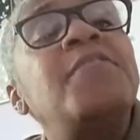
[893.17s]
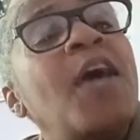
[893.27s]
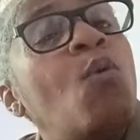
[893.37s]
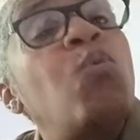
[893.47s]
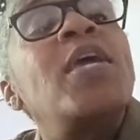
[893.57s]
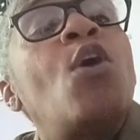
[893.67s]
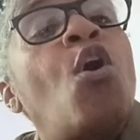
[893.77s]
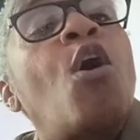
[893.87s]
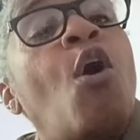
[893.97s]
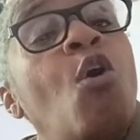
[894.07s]
that we
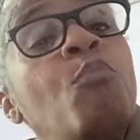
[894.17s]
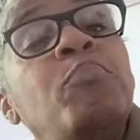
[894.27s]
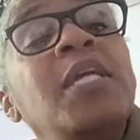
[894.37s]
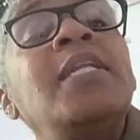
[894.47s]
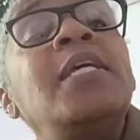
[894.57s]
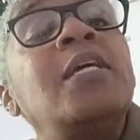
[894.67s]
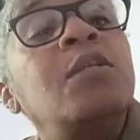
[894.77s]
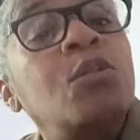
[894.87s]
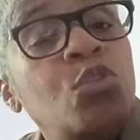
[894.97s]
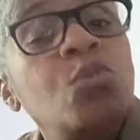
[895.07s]
are obedient
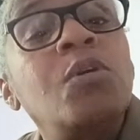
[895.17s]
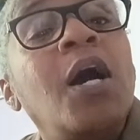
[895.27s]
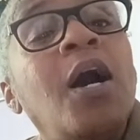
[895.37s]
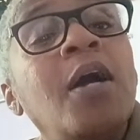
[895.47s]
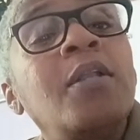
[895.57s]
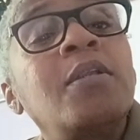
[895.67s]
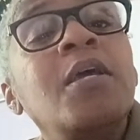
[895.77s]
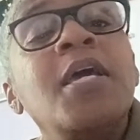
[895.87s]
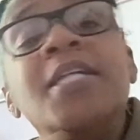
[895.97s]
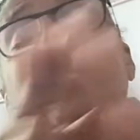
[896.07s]
to God,
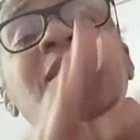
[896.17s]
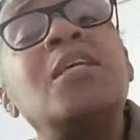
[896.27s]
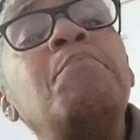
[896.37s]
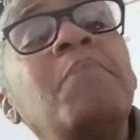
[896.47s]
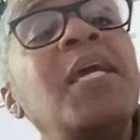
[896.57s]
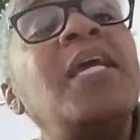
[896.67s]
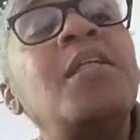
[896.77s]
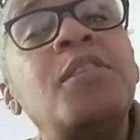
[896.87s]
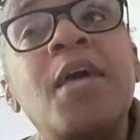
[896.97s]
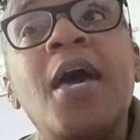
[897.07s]
it doesn't
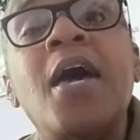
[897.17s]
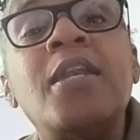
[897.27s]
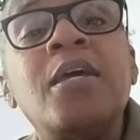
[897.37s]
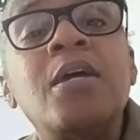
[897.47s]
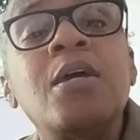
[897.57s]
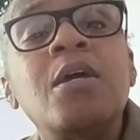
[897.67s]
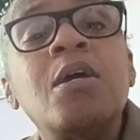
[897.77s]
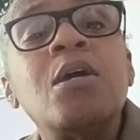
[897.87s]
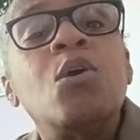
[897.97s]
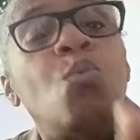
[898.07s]
mean that
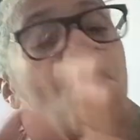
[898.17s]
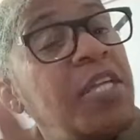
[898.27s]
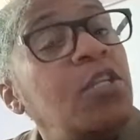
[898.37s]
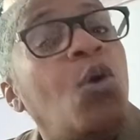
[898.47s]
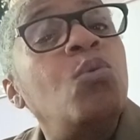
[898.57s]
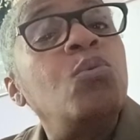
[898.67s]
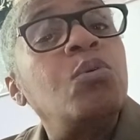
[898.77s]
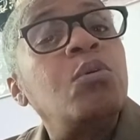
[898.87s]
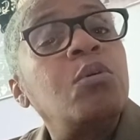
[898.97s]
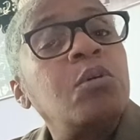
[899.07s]
we don't
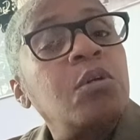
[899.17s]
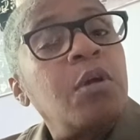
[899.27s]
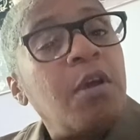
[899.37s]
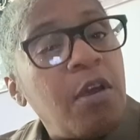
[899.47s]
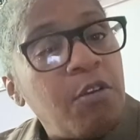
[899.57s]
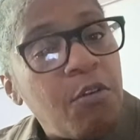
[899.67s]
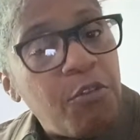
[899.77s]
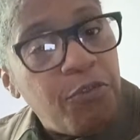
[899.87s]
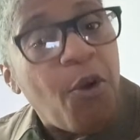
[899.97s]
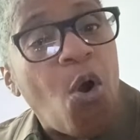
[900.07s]

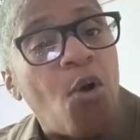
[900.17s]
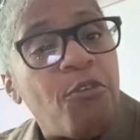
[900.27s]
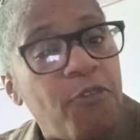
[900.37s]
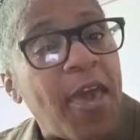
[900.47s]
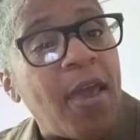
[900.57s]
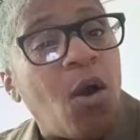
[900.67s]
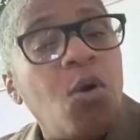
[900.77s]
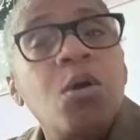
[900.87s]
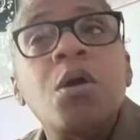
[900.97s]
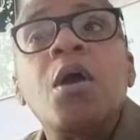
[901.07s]
fault, fail,
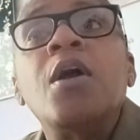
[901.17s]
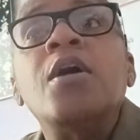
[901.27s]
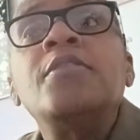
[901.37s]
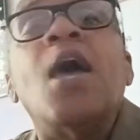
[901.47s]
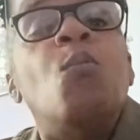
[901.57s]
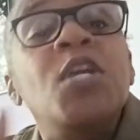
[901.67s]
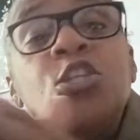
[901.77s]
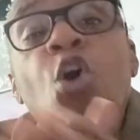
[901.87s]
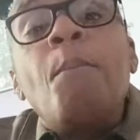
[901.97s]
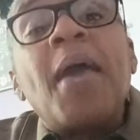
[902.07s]
that we
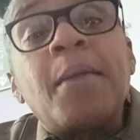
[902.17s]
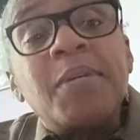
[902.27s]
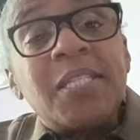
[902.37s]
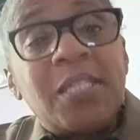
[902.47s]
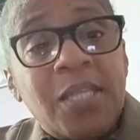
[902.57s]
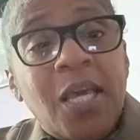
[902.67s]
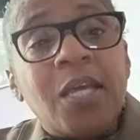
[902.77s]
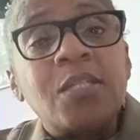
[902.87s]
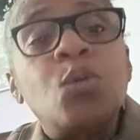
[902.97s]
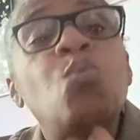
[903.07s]
don't make
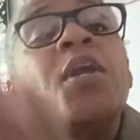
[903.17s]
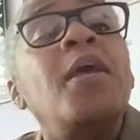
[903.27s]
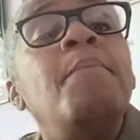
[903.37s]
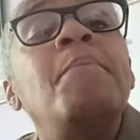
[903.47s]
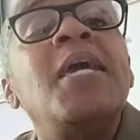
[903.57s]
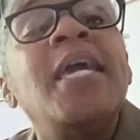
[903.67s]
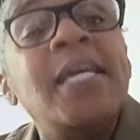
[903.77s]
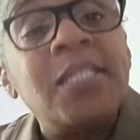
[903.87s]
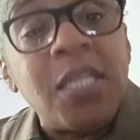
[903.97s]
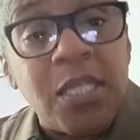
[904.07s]
mistakes. What it
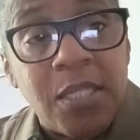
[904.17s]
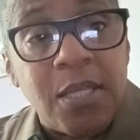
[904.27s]
means is